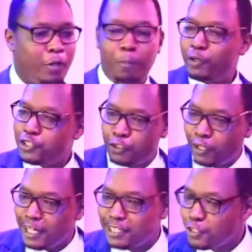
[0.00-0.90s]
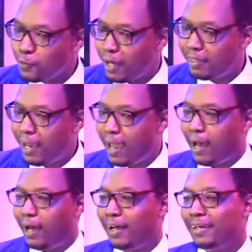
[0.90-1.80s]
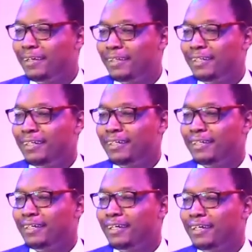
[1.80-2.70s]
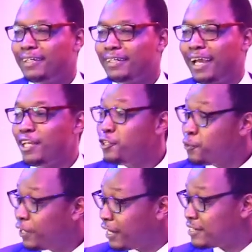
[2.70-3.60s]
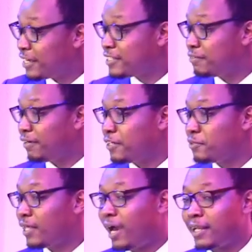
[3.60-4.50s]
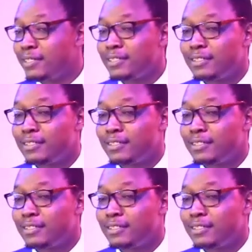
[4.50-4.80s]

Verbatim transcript: Opportunities were there. And you can testify to that.